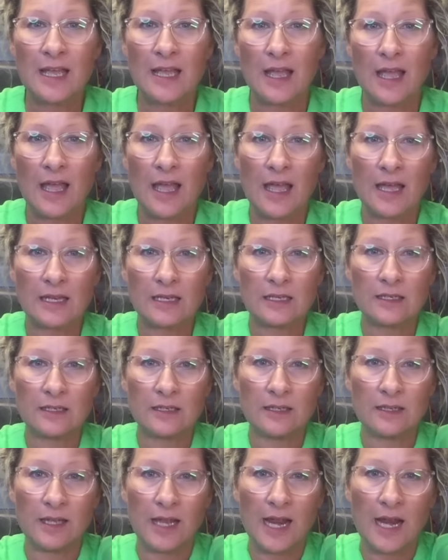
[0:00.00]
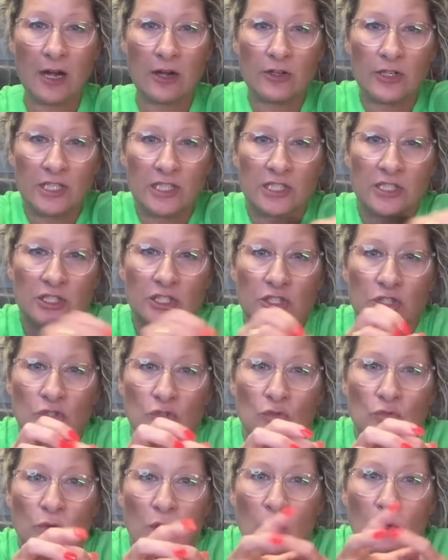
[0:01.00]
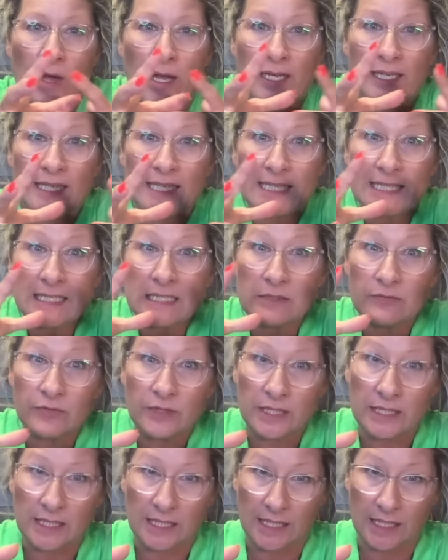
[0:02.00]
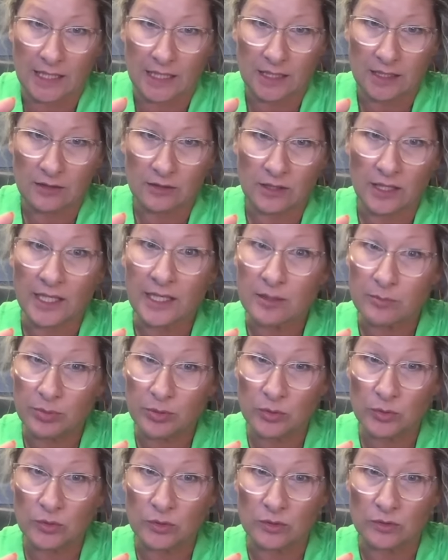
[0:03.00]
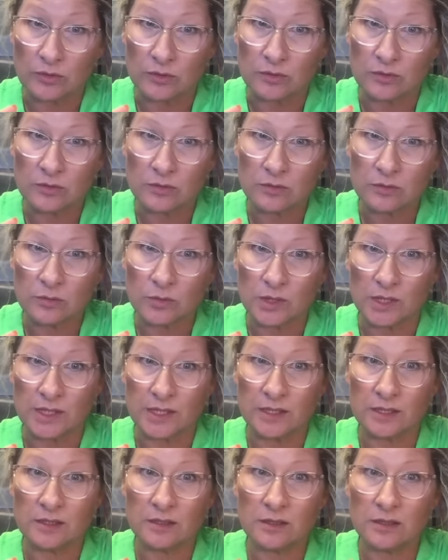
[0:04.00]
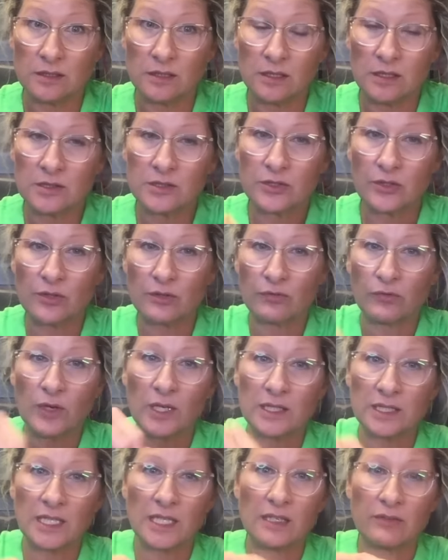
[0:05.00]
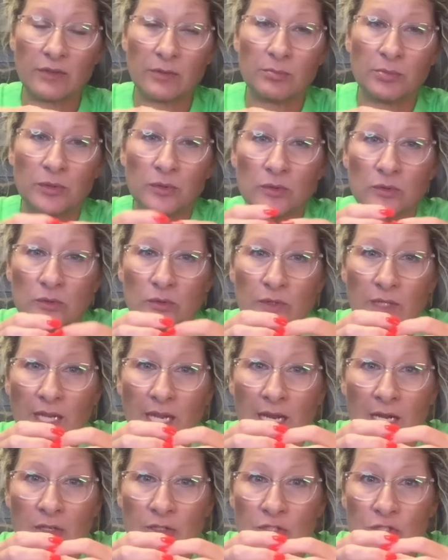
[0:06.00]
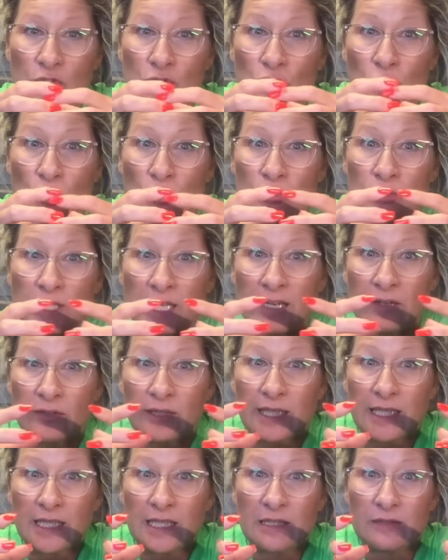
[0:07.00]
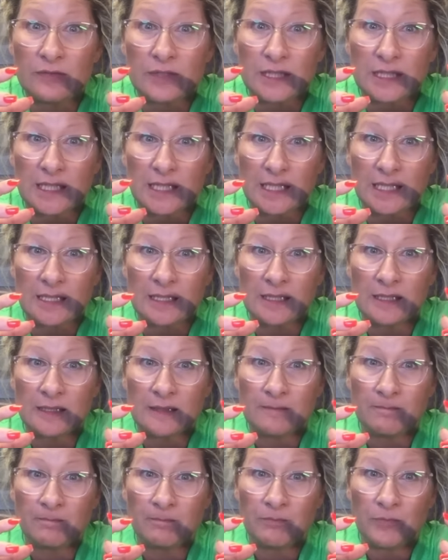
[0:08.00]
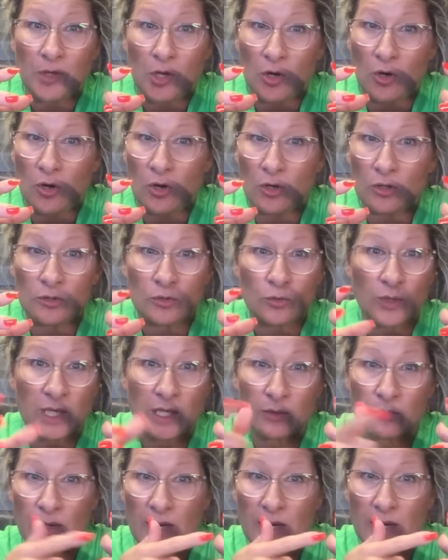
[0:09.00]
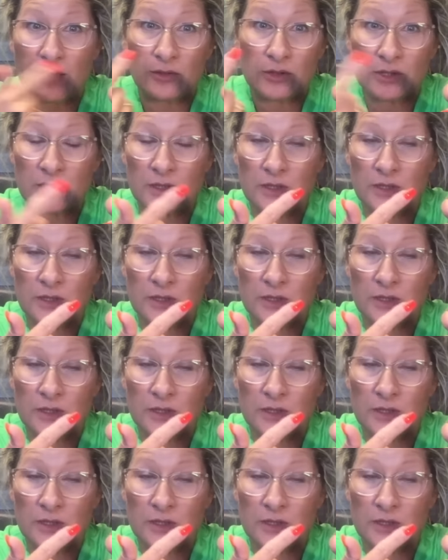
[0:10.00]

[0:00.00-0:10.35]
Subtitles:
and the hair doesn't just grow out evenly like a poodle would. So the front leg of a poodle, the hair just grows out evenly all the way around.